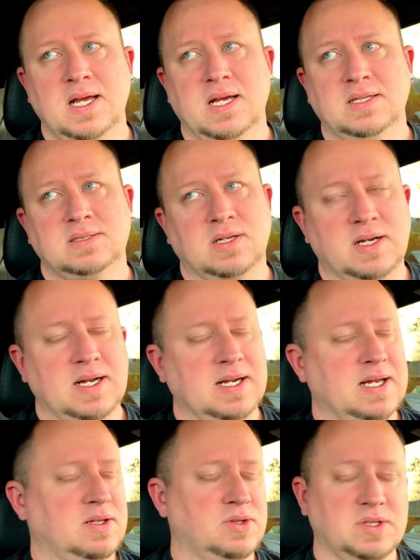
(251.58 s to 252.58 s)
Sorry, I
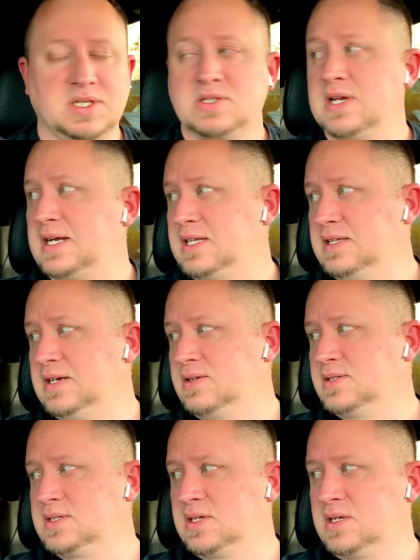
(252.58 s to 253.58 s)
got a little distracted there. I
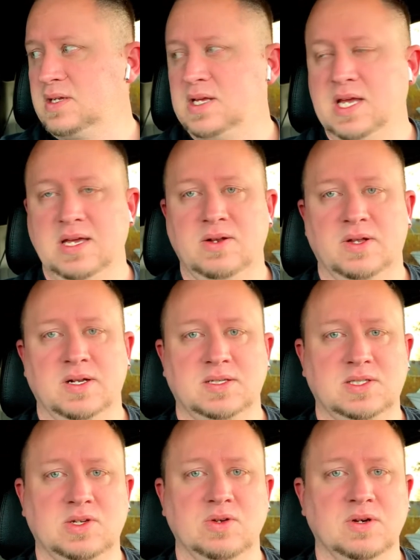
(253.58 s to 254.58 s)
was a kid on a
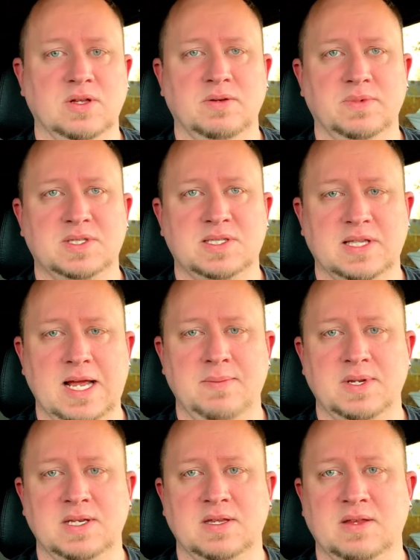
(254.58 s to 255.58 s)
scooter that almost
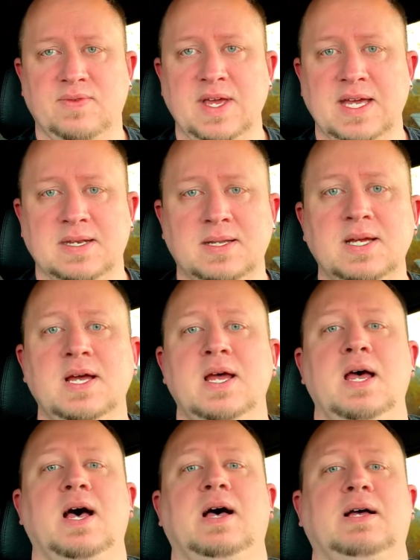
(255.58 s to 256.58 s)
slammed into the van.
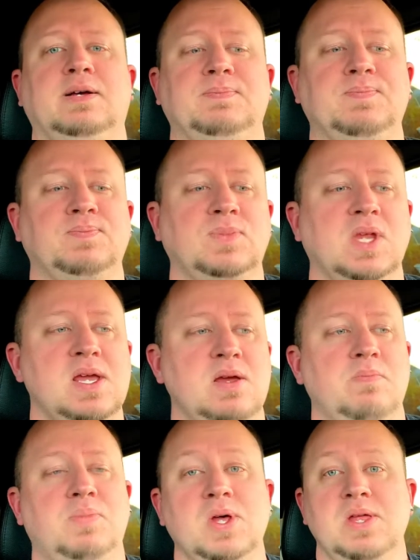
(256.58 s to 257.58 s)
Um,
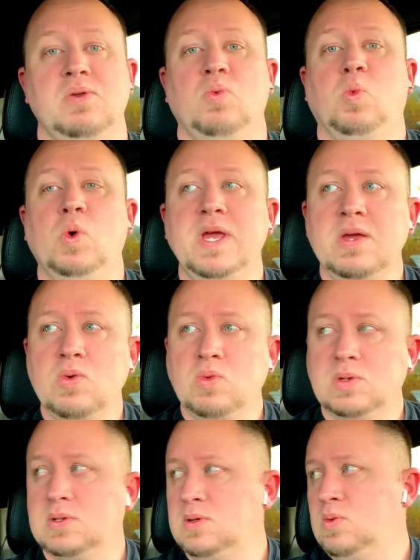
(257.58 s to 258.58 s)
but we
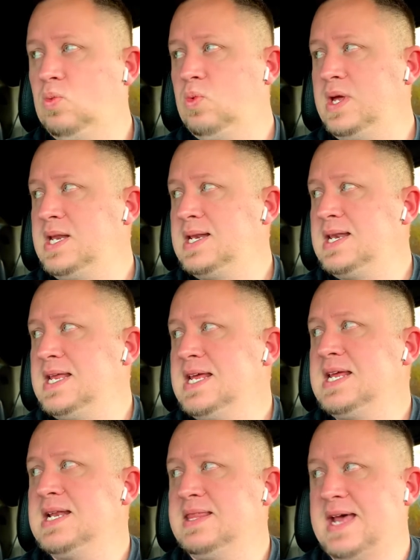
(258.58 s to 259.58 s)
we
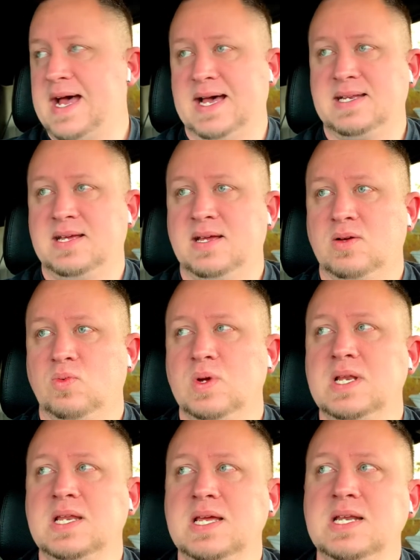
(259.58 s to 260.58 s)
need that.
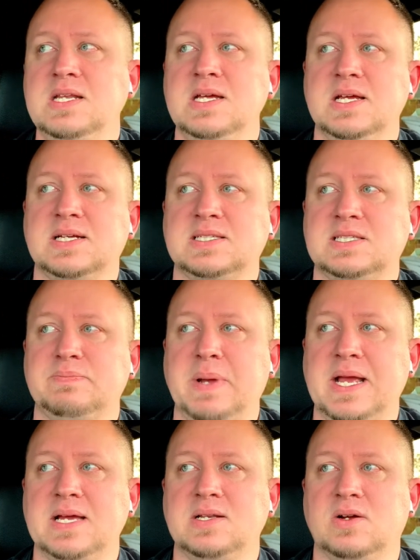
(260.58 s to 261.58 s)
We need to
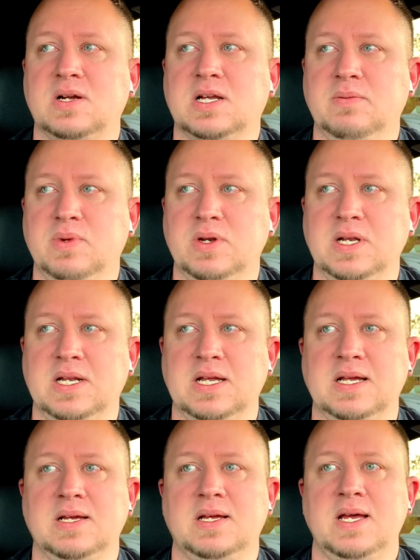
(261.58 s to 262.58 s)
expand our
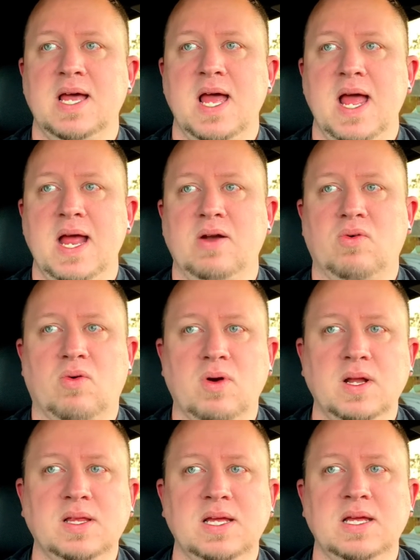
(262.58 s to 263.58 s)
community and
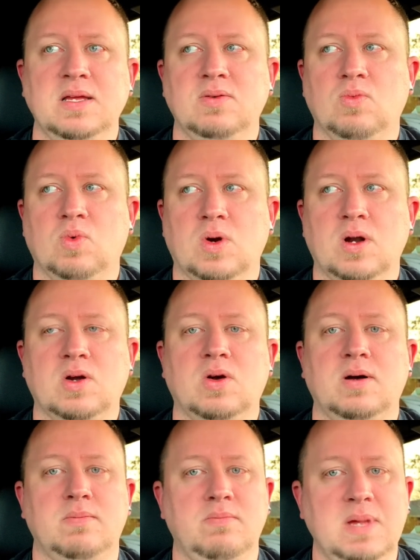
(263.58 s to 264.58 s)
really work
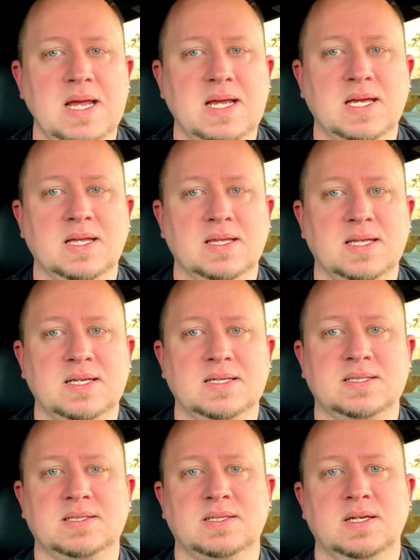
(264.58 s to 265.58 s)
on making
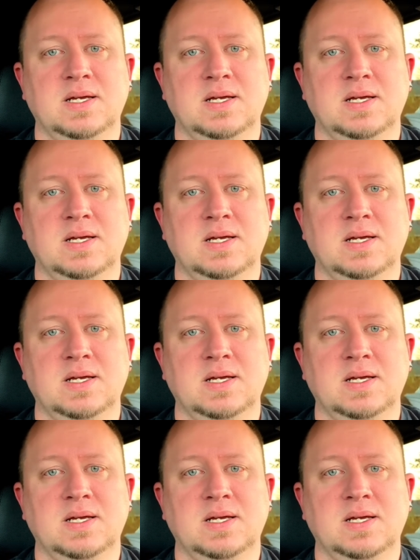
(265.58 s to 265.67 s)
this